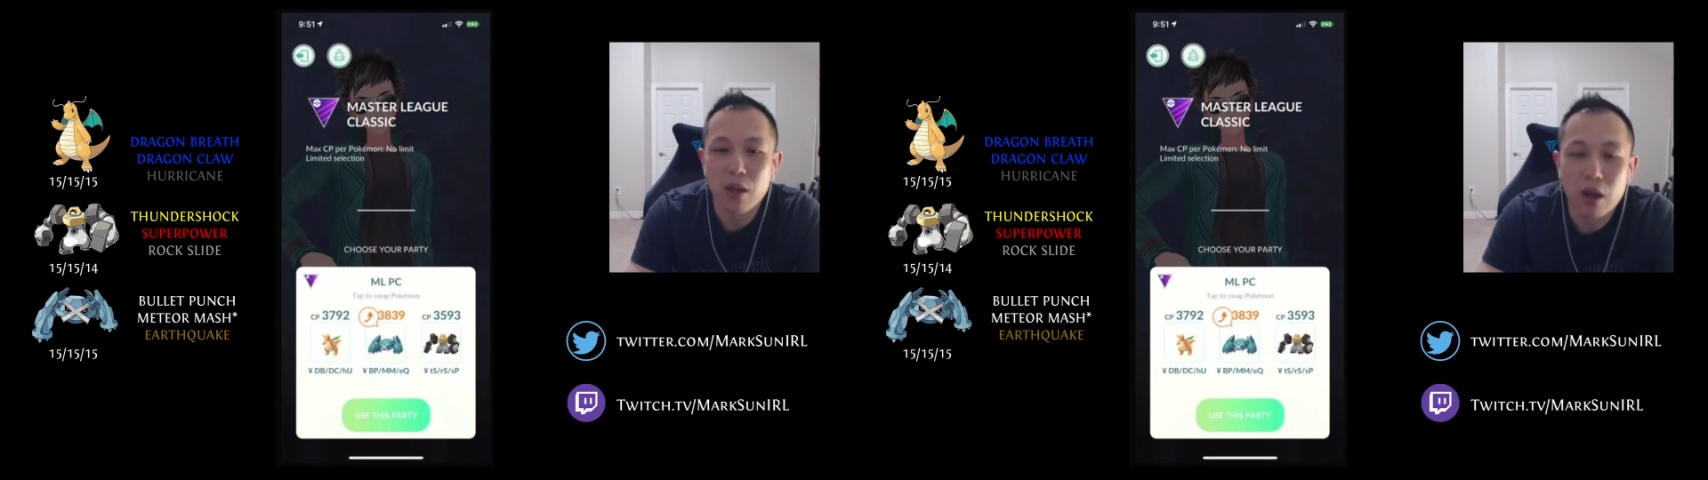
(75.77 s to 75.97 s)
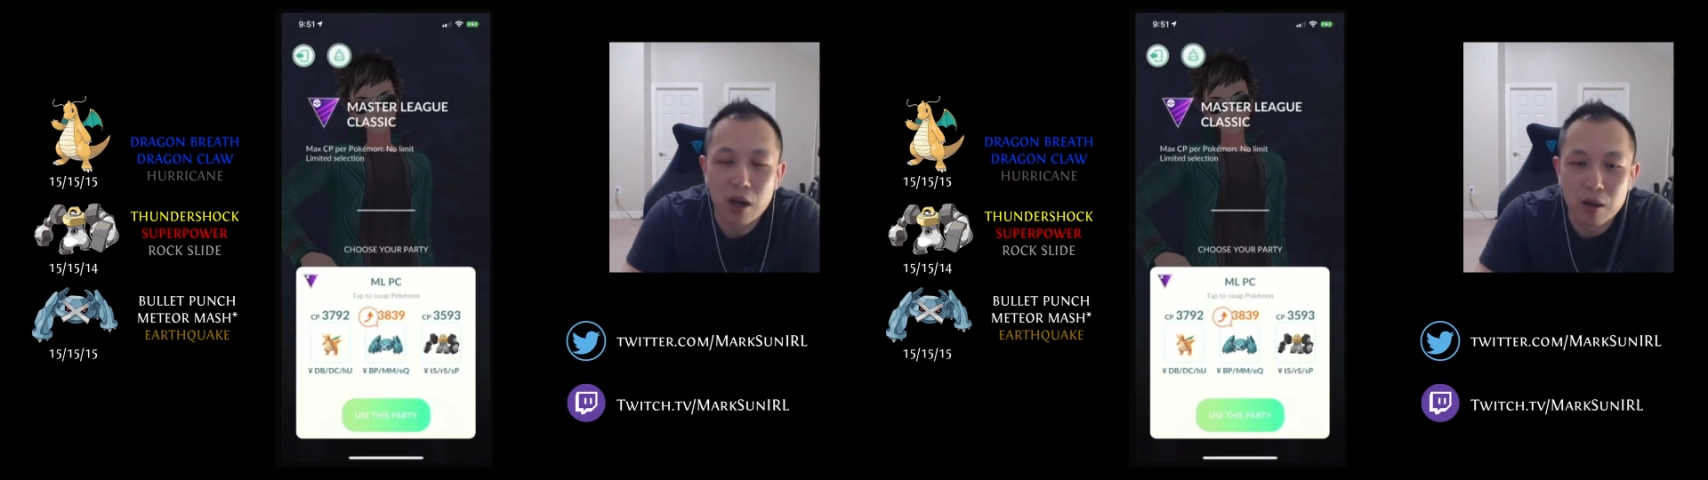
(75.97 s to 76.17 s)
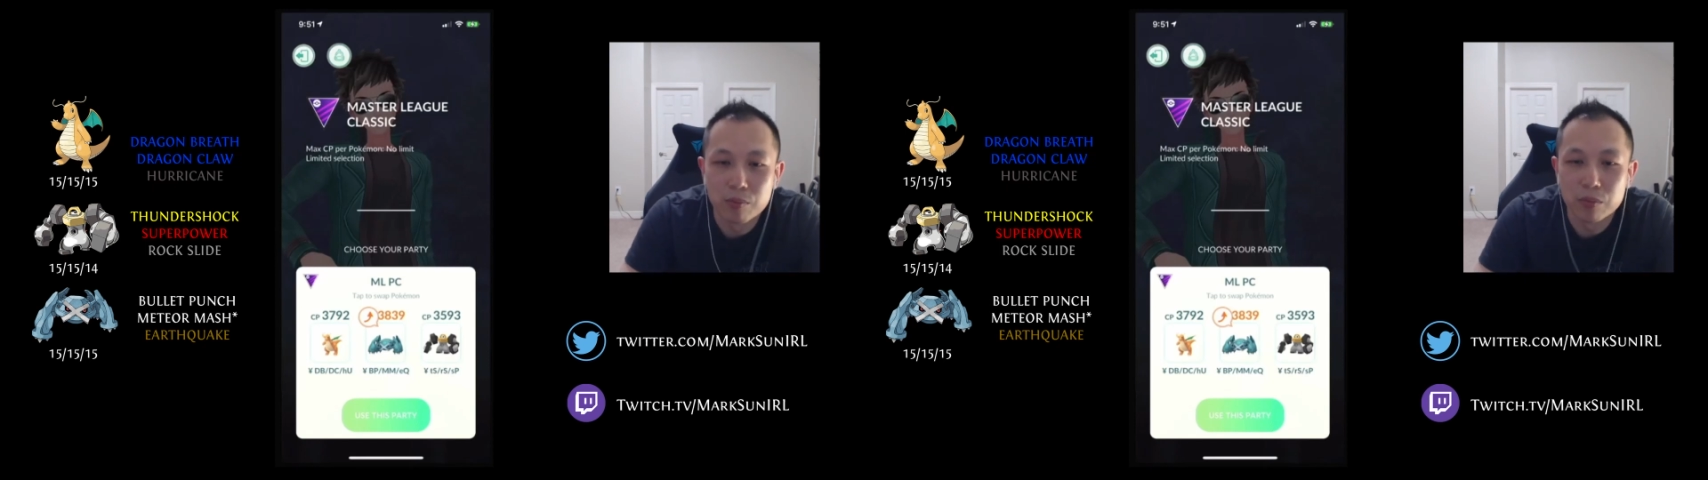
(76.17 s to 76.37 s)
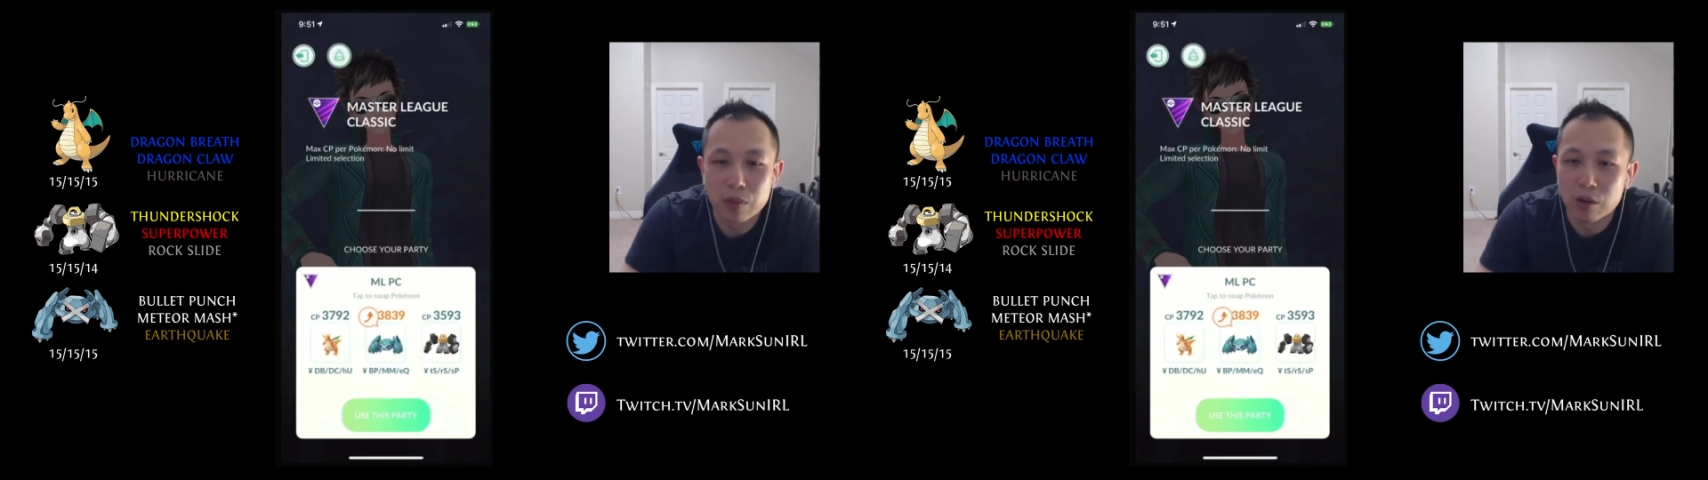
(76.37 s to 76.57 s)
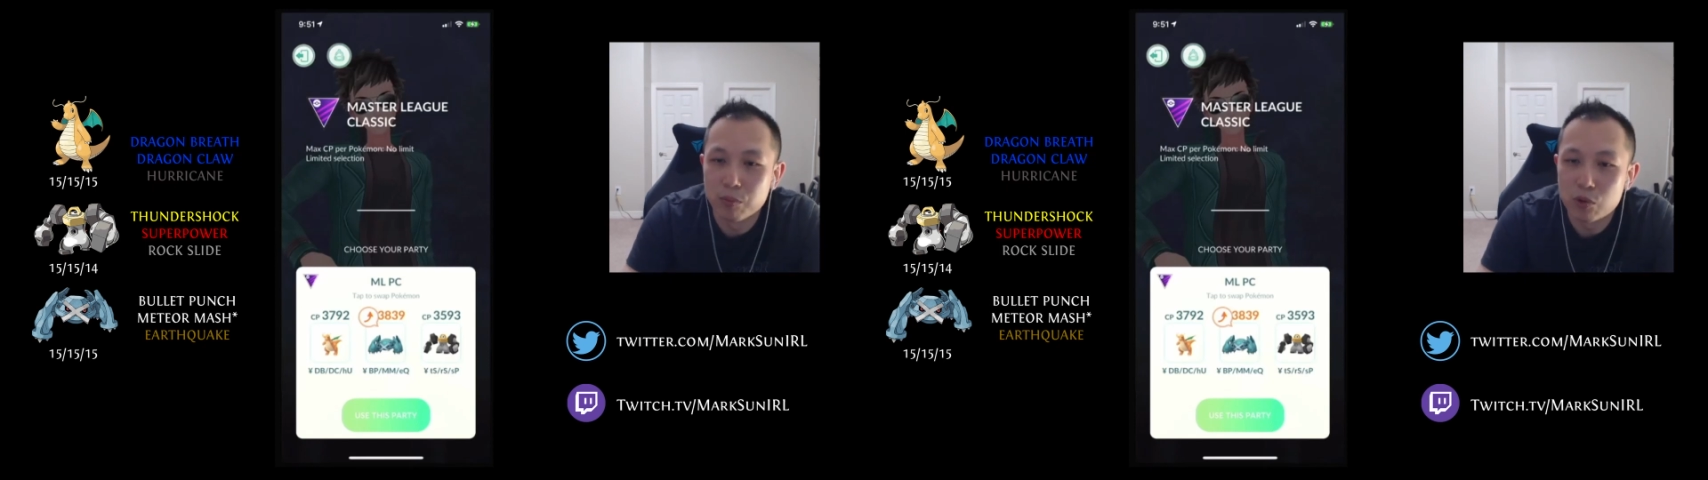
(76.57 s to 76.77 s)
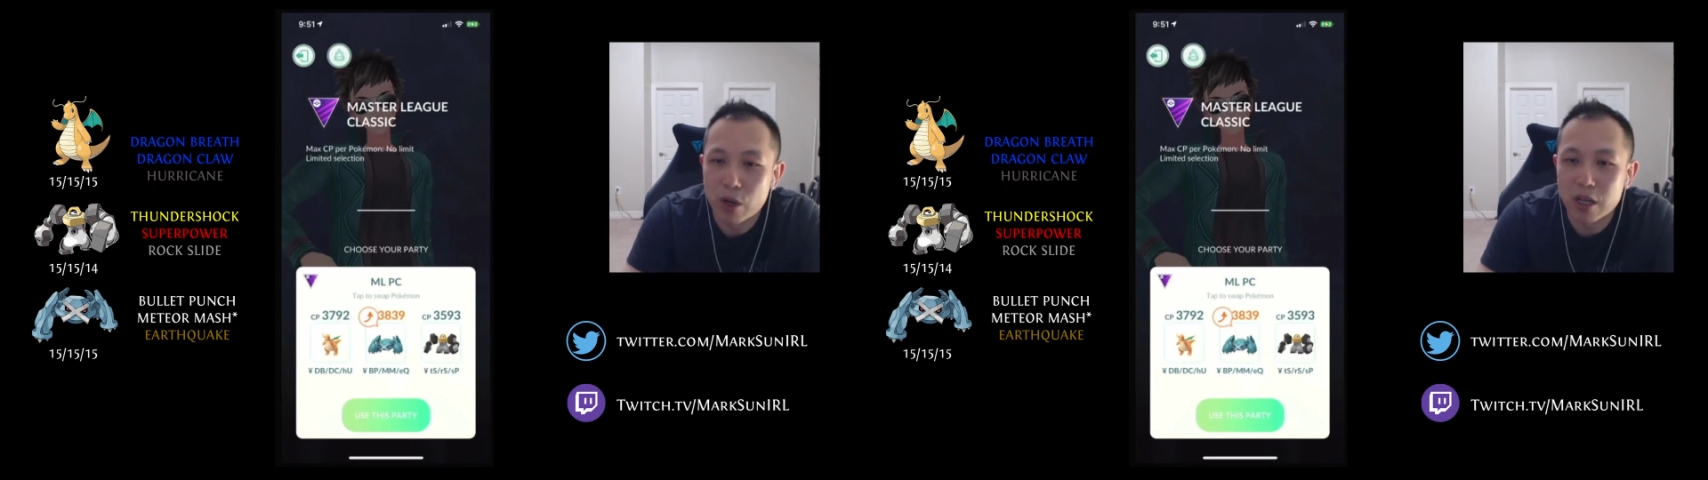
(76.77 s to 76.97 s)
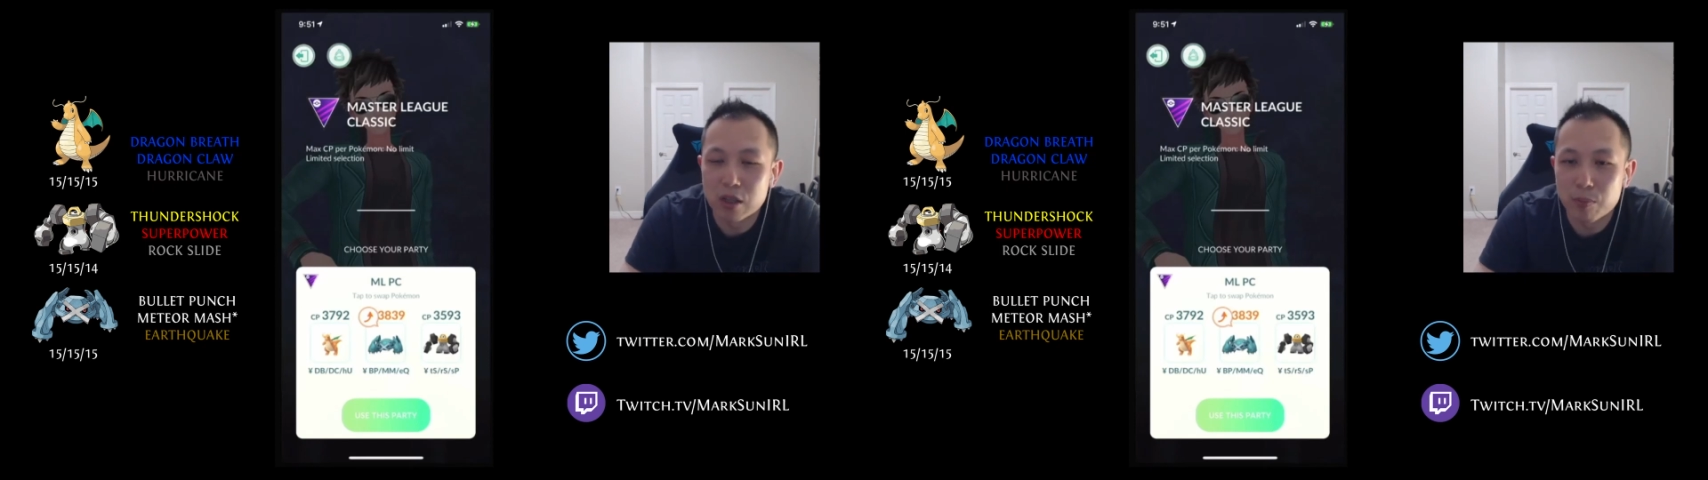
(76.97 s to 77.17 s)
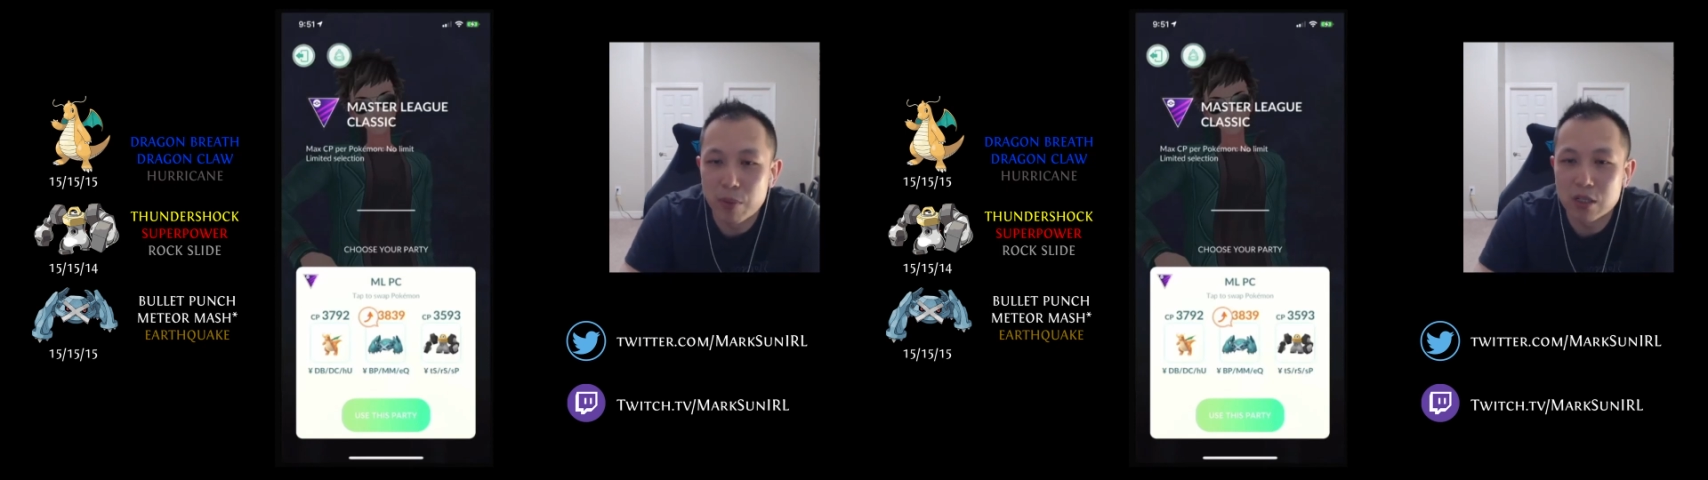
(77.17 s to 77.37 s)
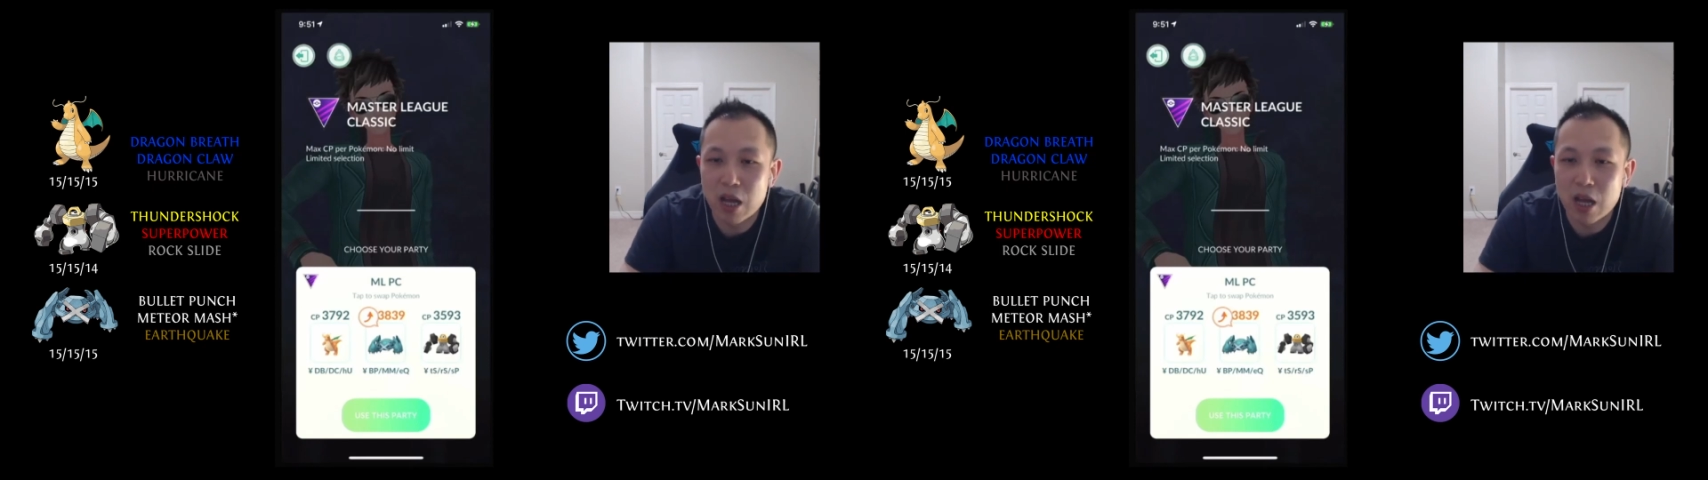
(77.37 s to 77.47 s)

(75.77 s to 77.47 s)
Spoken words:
try to get the best